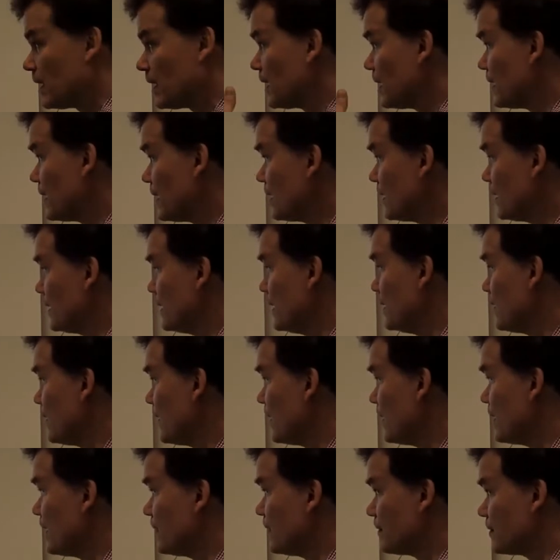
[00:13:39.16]
and then in
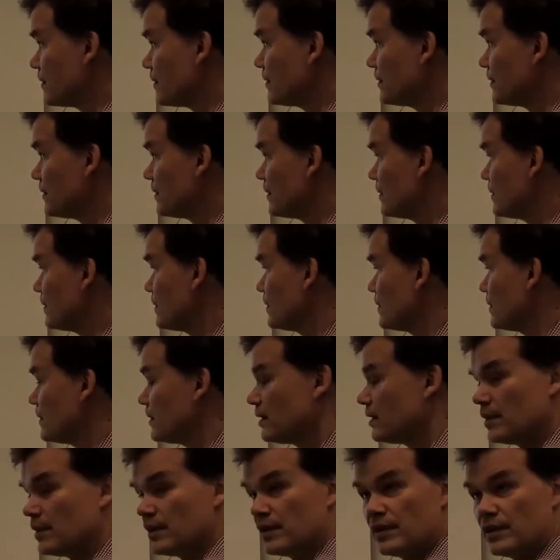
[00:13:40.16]
the end,
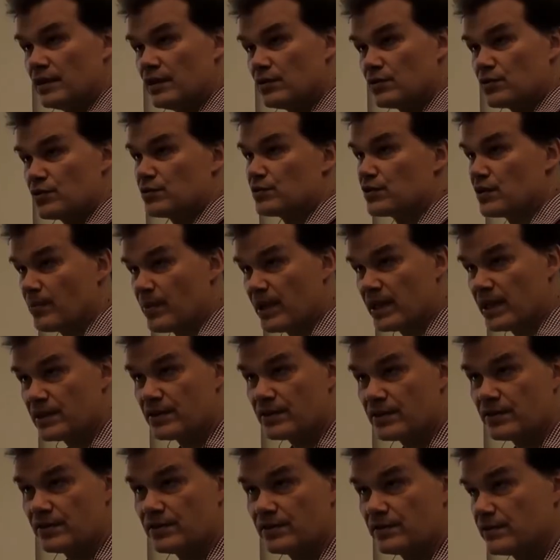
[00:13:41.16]
you choose the
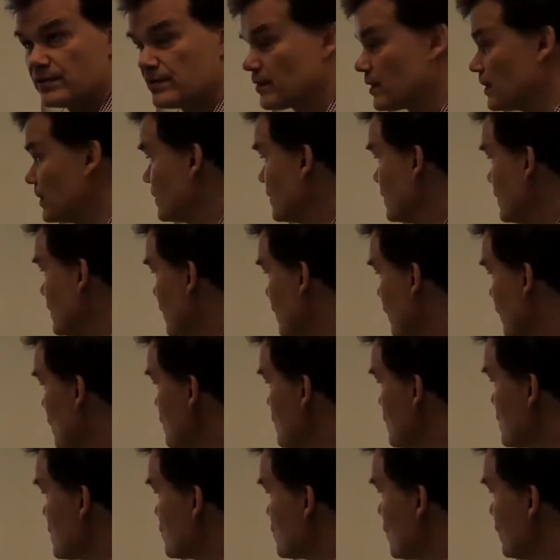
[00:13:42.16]
best. Right? Of
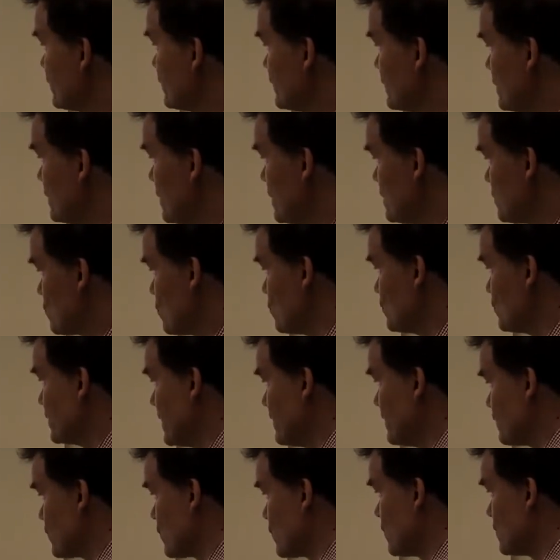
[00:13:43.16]
course, exhaustive
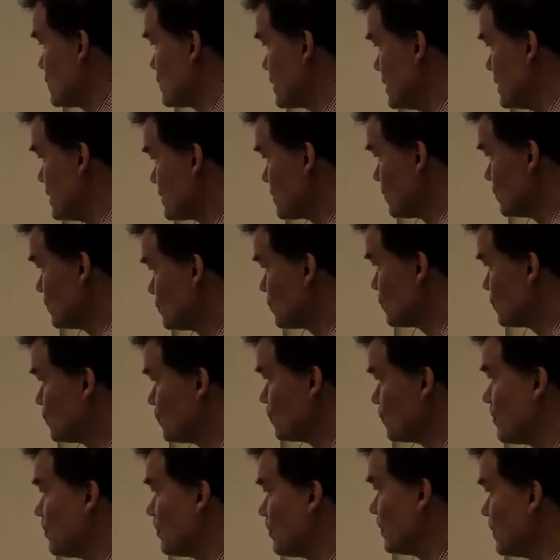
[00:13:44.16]
search is also
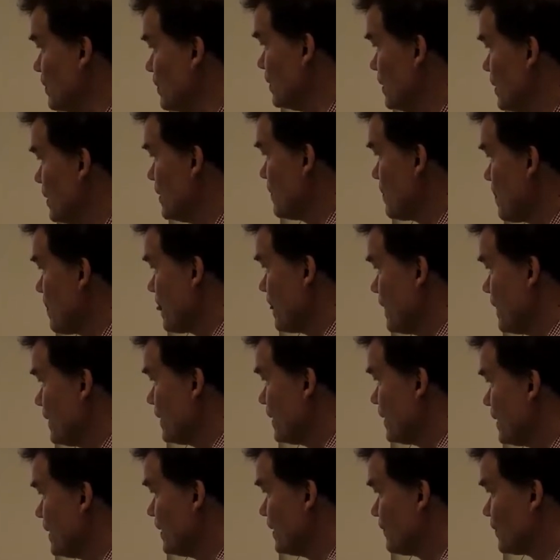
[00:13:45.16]
doable
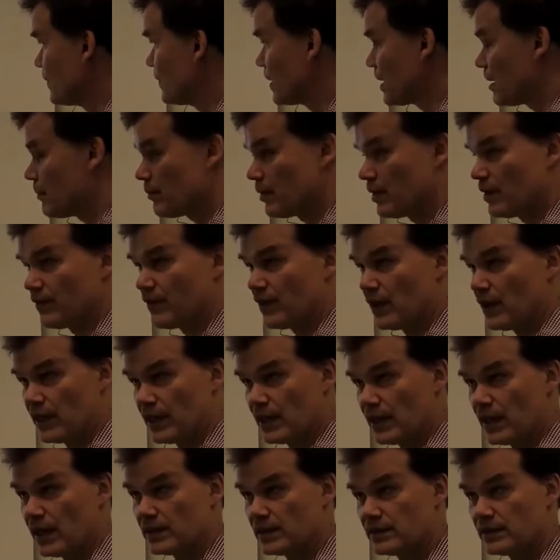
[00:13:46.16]
if the number of
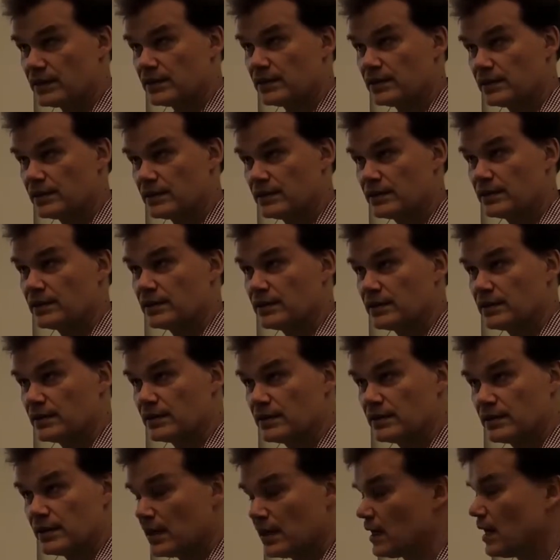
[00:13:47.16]
antennas,
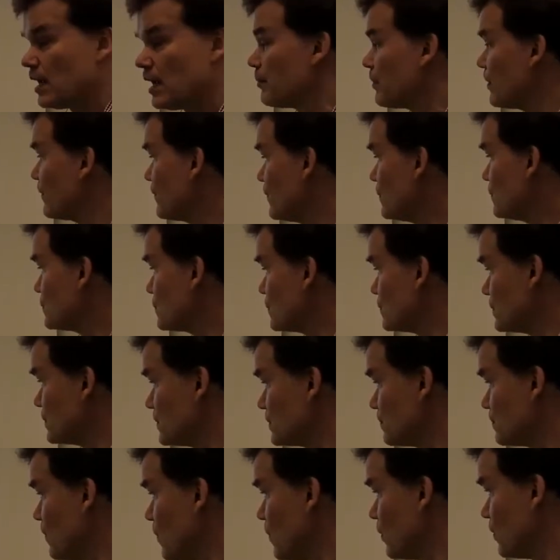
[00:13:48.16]
the number of users
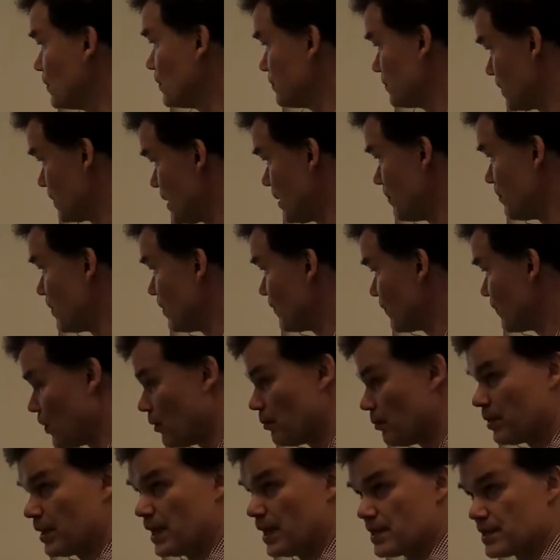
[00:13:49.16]
is small, the number of
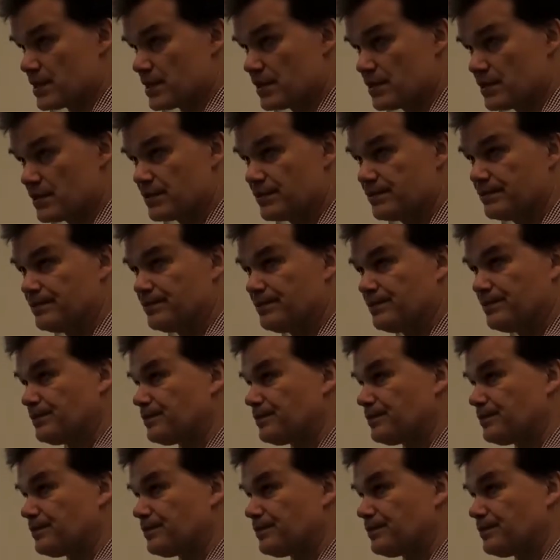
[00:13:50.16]
combinations.